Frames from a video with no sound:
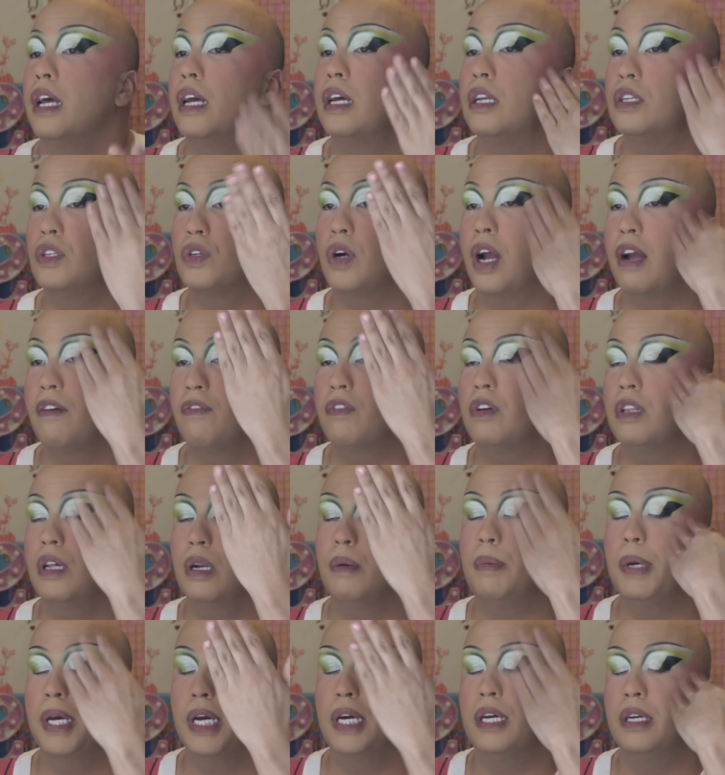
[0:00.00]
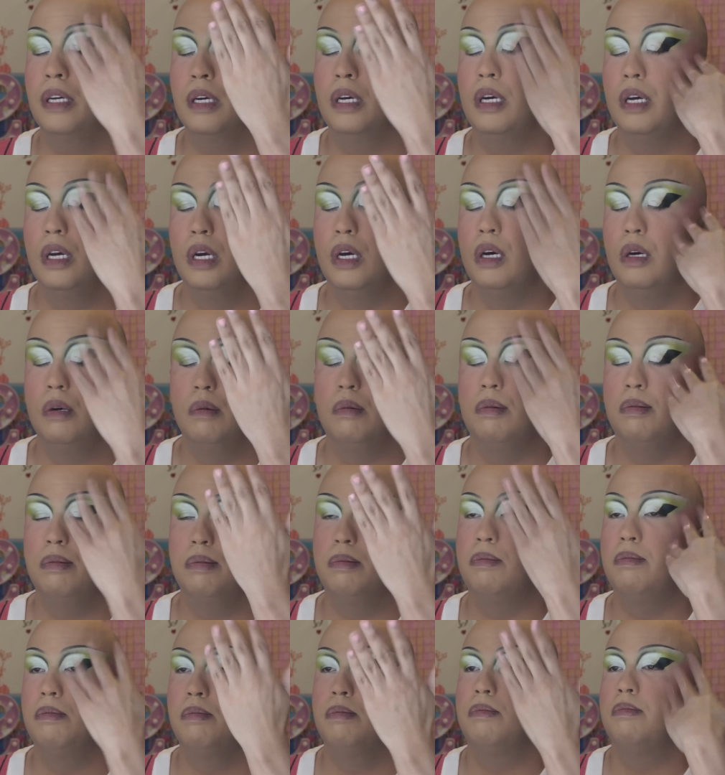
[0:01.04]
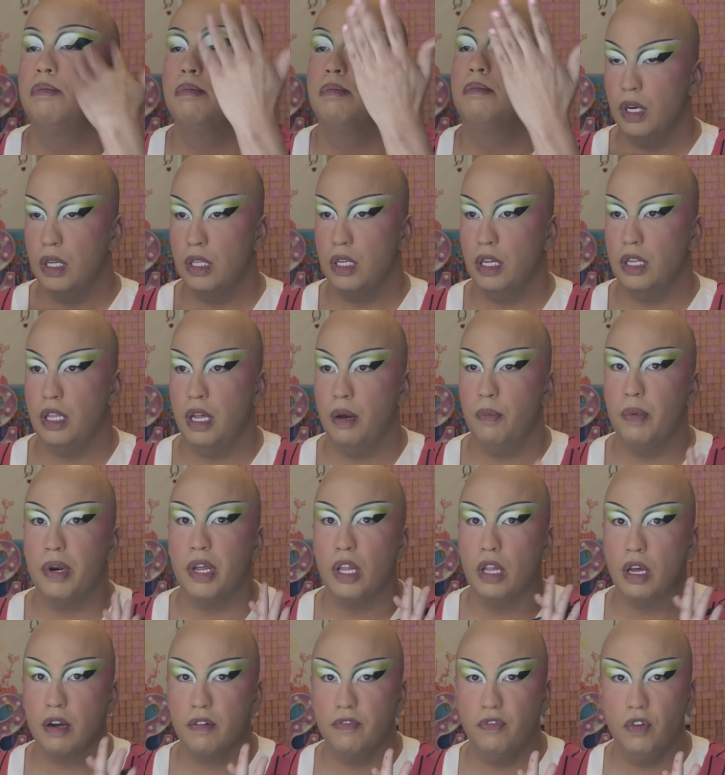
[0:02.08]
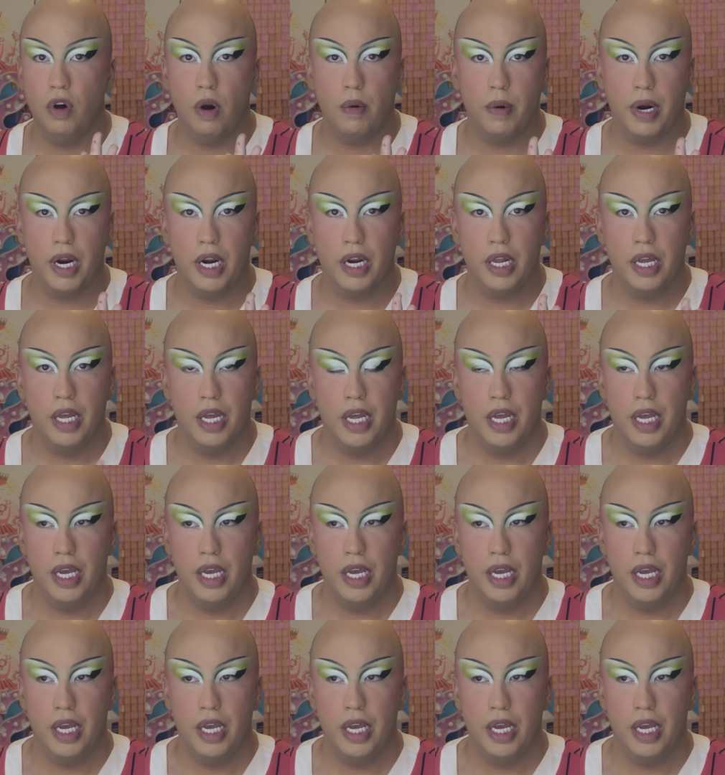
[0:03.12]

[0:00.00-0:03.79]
it dry for a little bit. So then when you look forward,